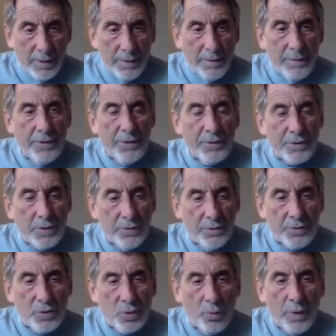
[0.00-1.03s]
There's
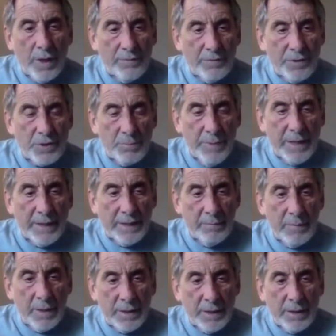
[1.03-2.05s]
a way of just making
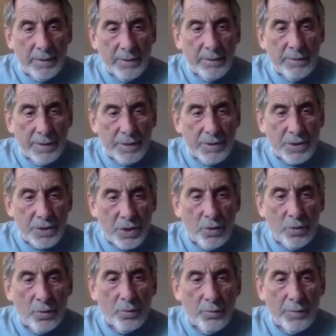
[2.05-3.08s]
money that's
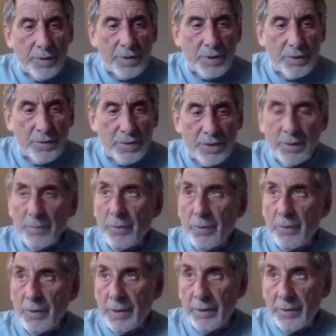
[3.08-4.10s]
so
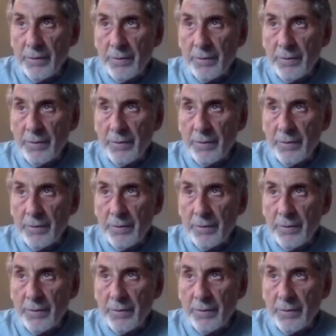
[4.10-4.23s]
simple and